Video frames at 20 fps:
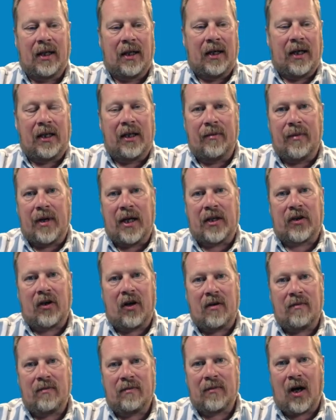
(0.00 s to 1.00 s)
In the
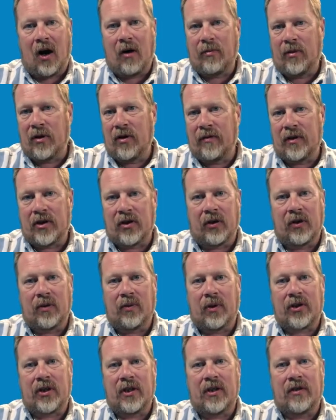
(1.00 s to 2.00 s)
meantime, I hope you've enjoyed
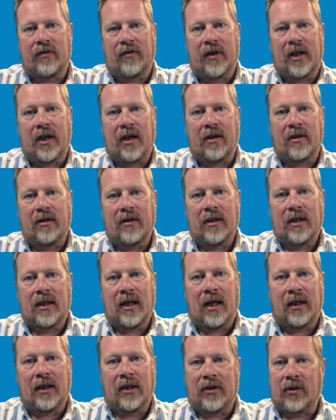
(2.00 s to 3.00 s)
watching this video,
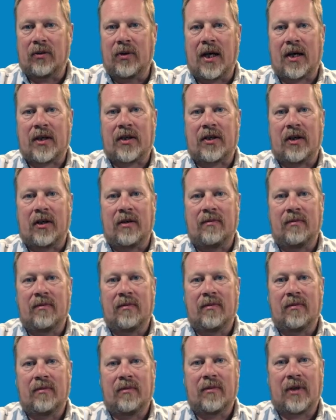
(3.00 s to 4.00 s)
and until next time,
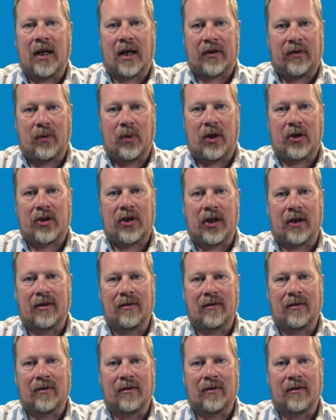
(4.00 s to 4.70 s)
thanks for watching.